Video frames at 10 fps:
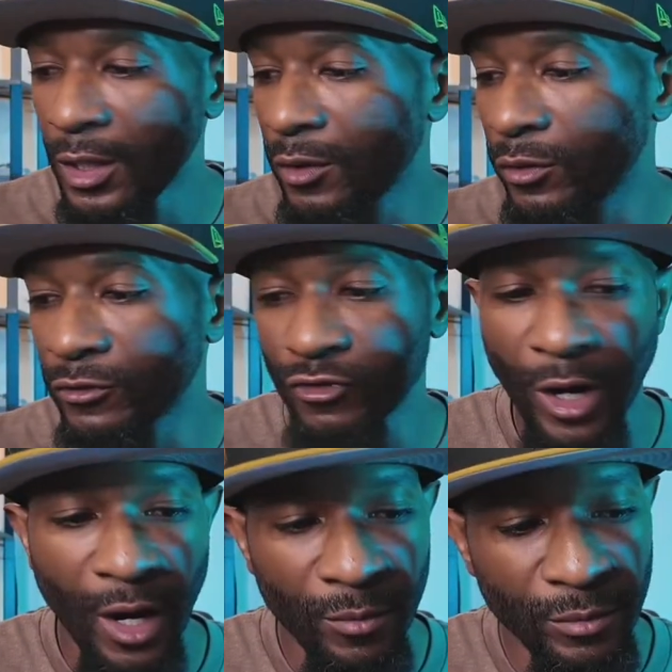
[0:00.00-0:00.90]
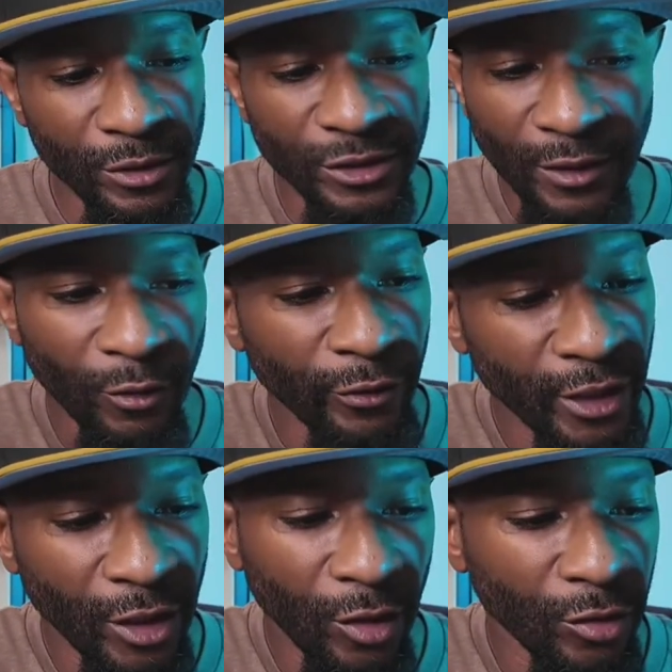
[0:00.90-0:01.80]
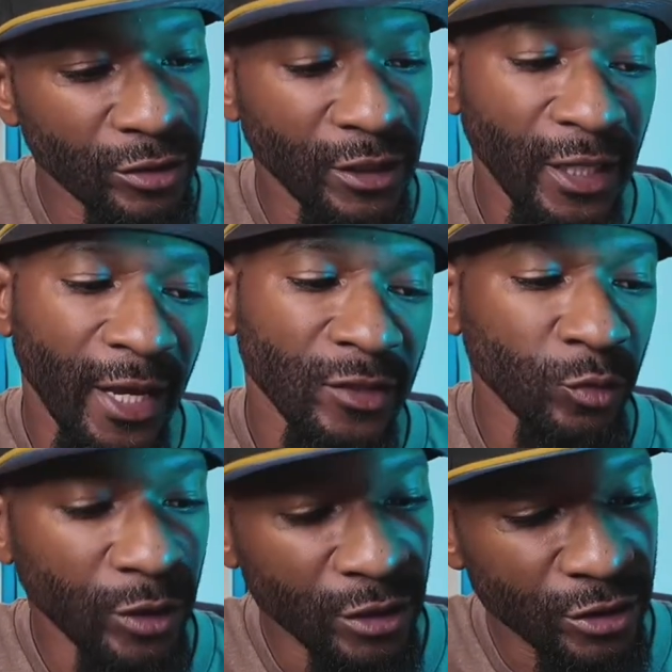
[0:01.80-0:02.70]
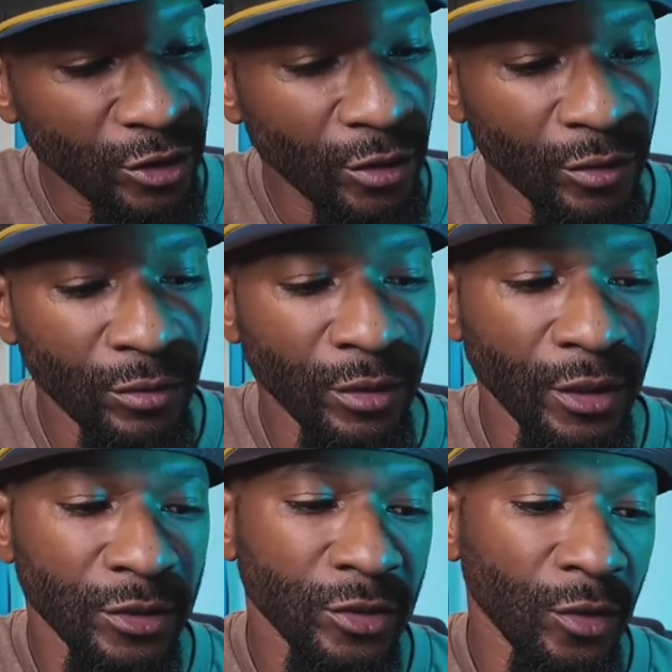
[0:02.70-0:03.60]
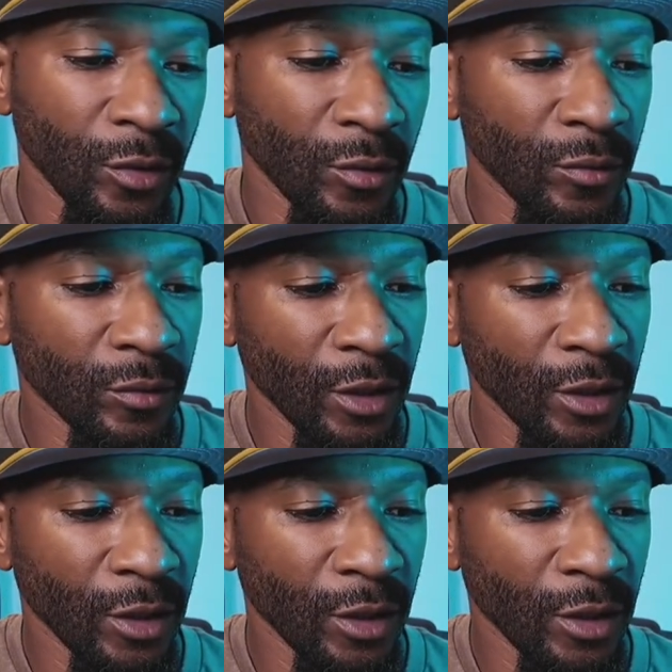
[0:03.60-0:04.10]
We've dropped several videos in the last week or so. And so